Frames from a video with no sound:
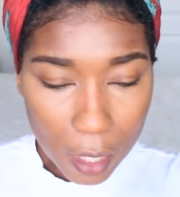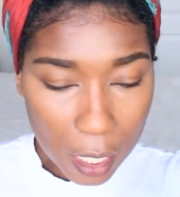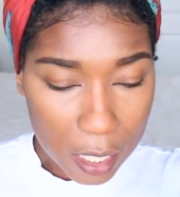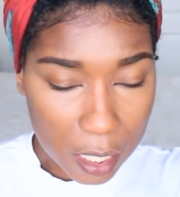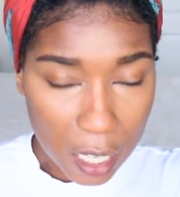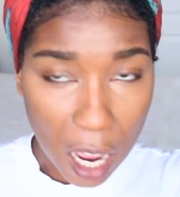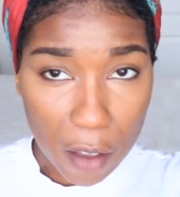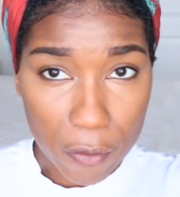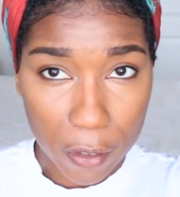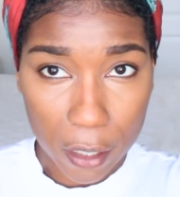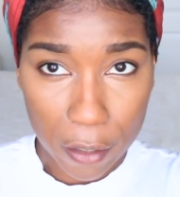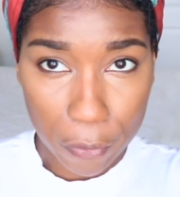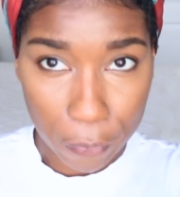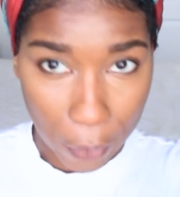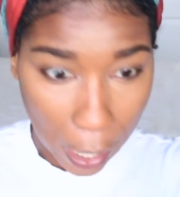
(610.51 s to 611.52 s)
It's not
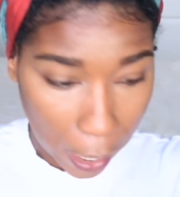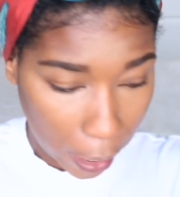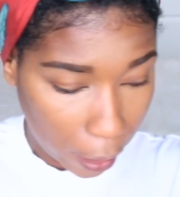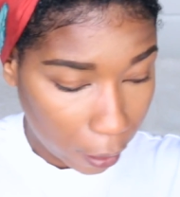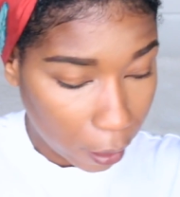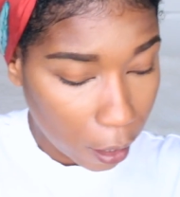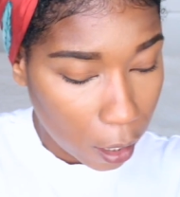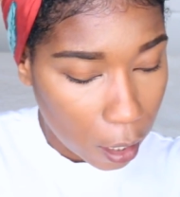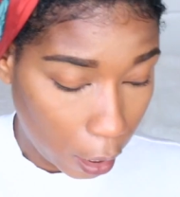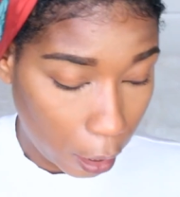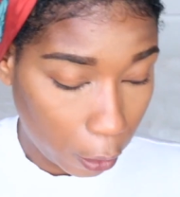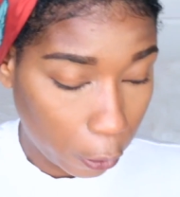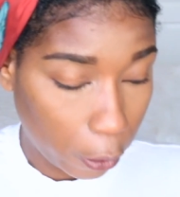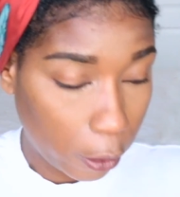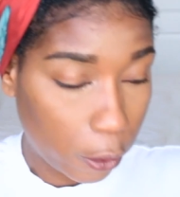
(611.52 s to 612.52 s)
very fine. I
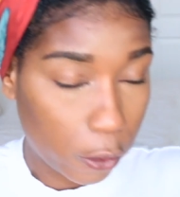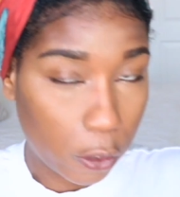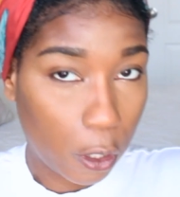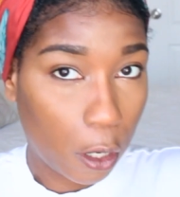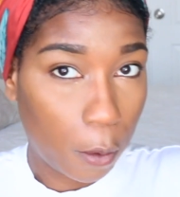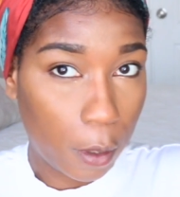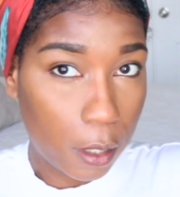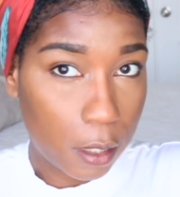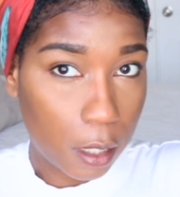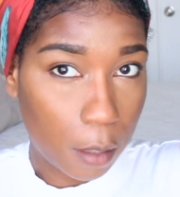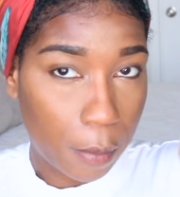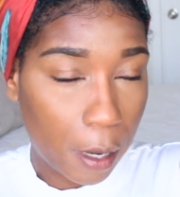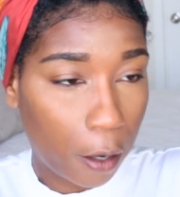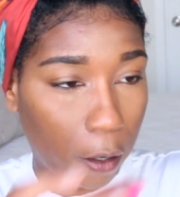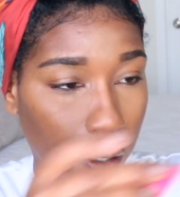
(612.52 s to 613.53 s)
literally just go into the
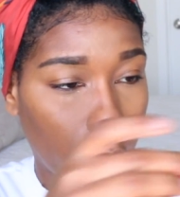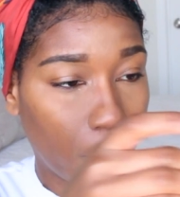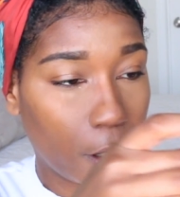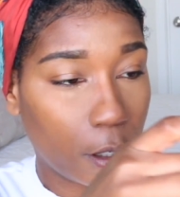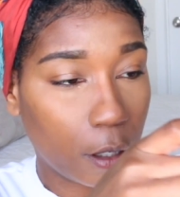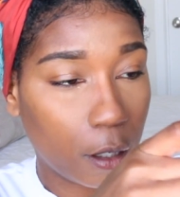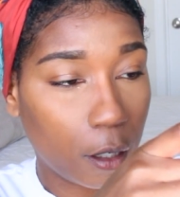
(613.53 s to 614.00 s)
powder,